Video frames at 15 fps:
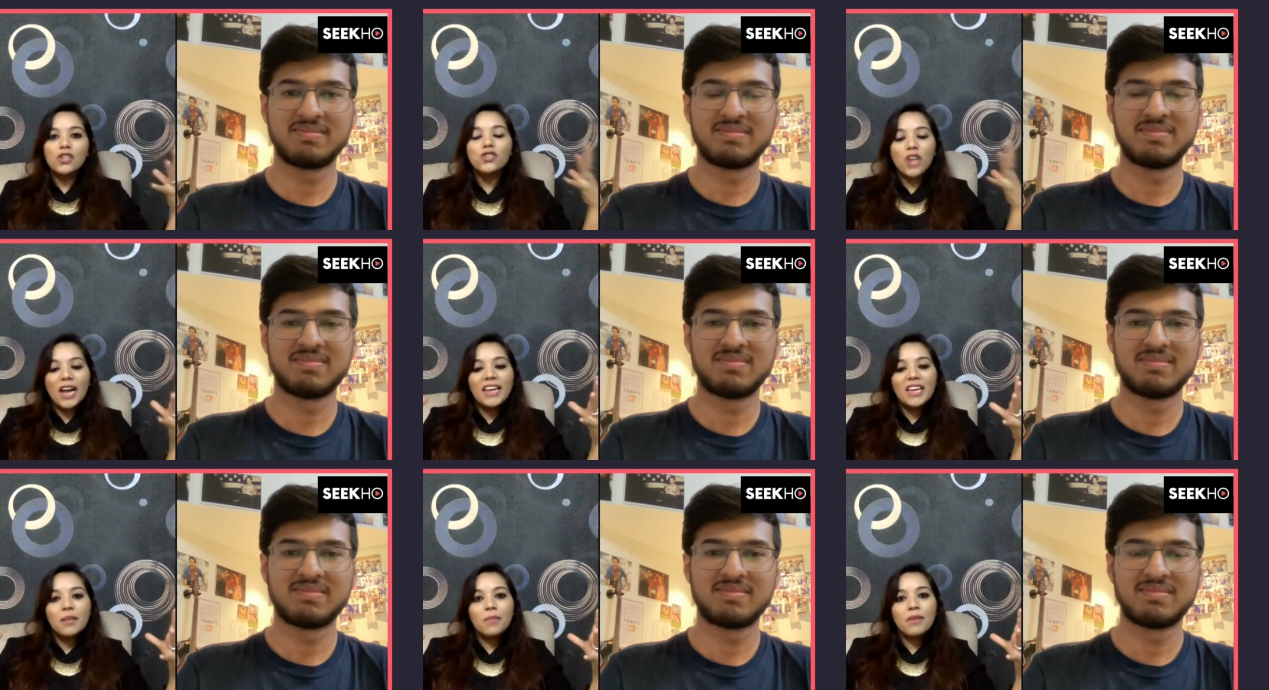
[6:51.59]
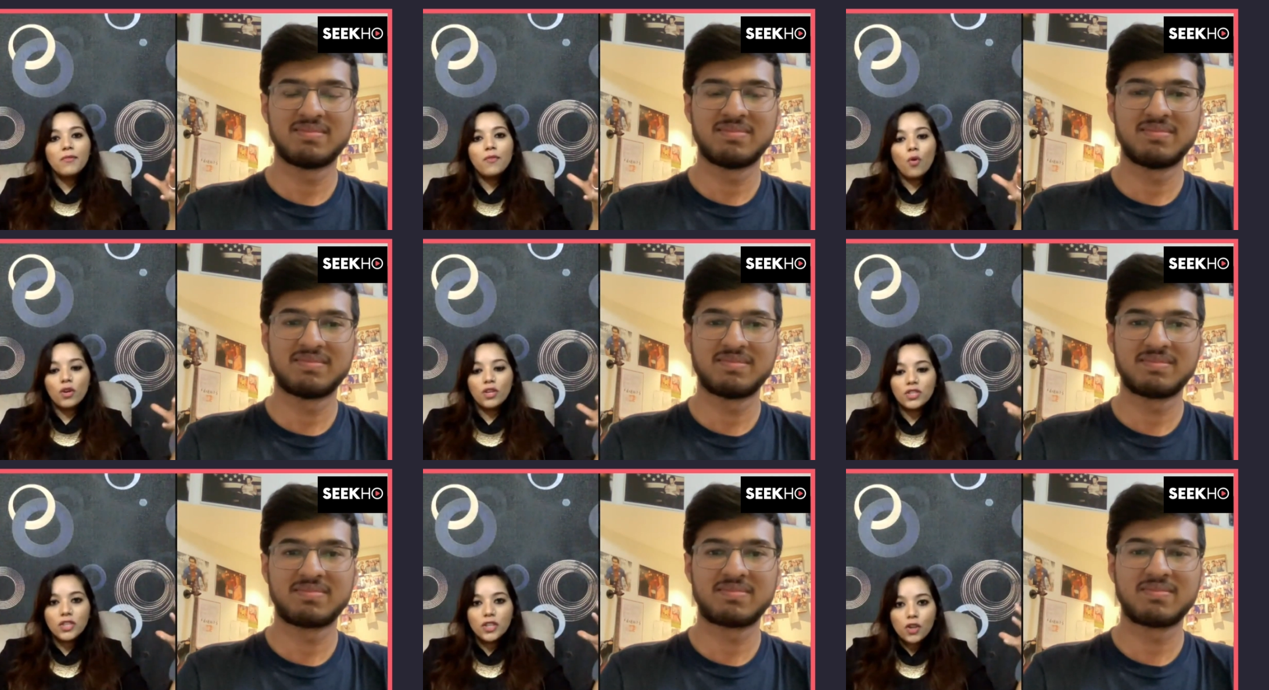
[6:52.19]
Speaker 1: Try and be
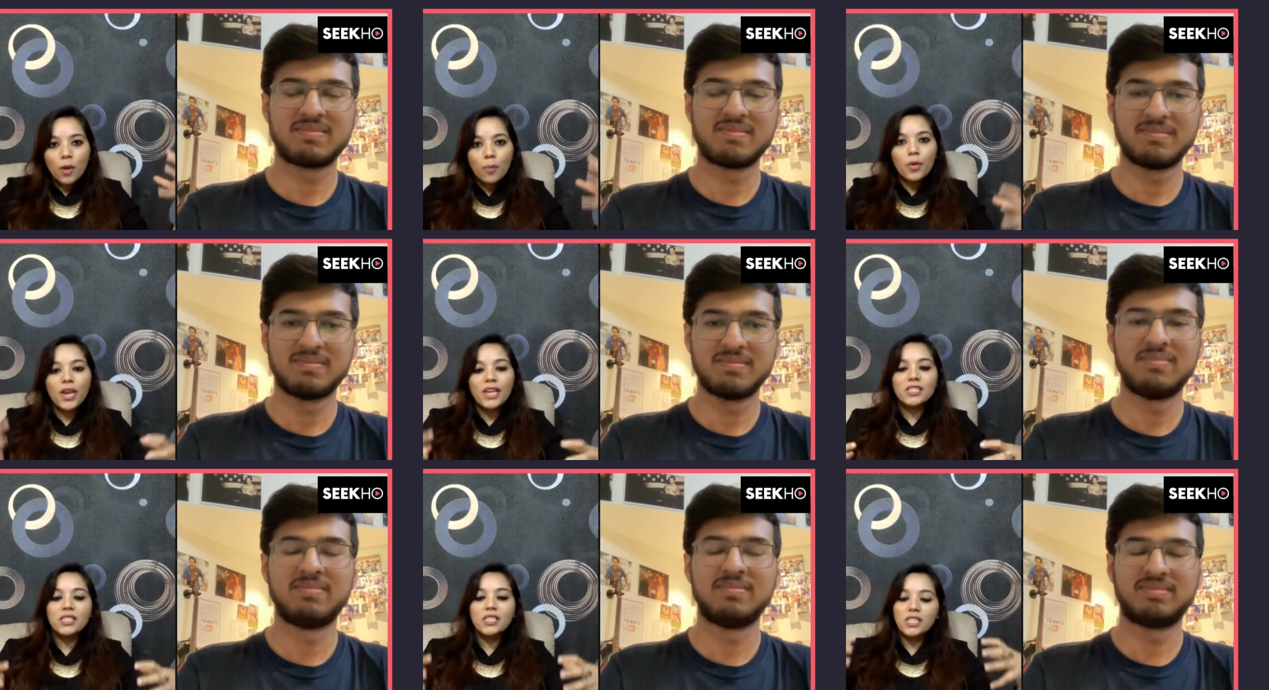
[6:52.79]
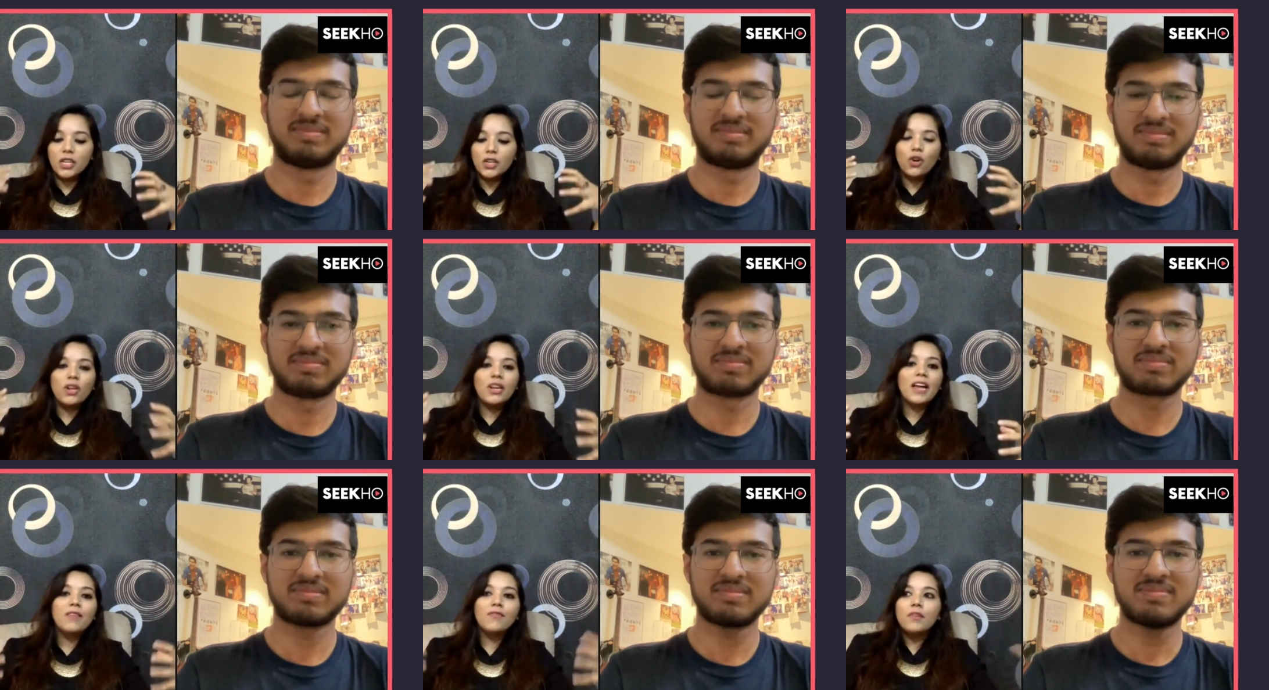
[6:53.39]
focused in your present, in your
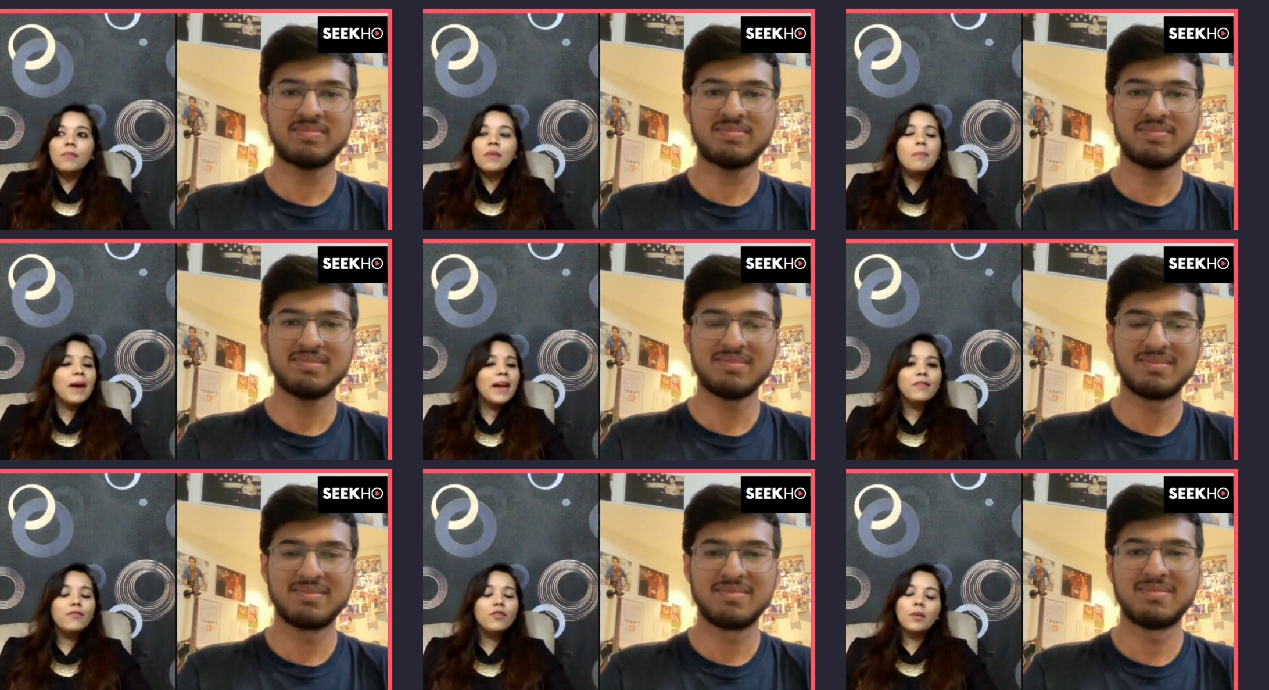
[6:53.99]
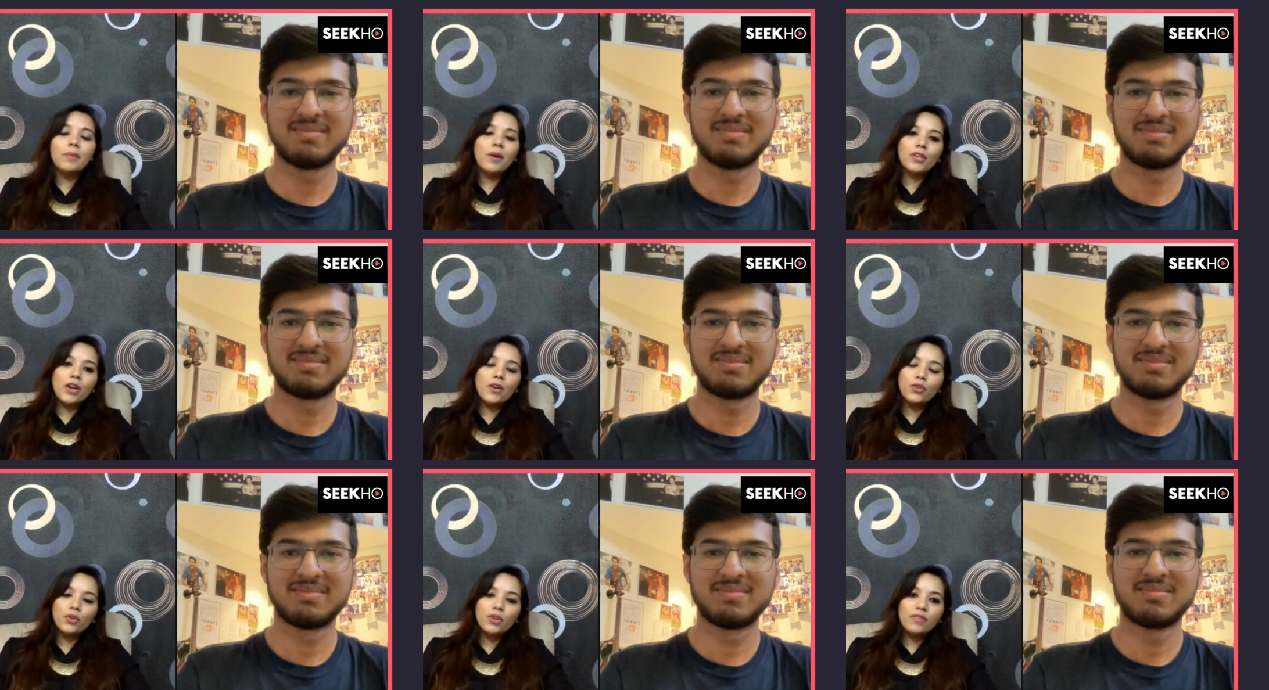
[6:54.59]
life, and be mindful about
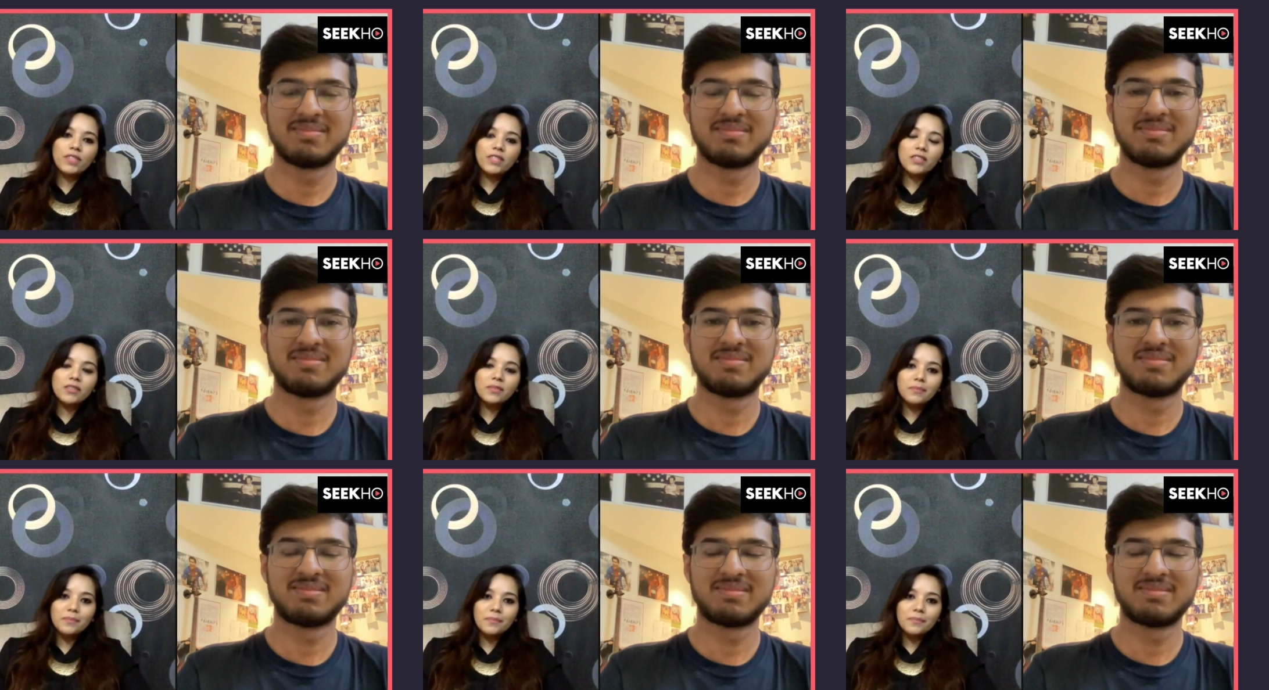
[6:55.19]
how you live it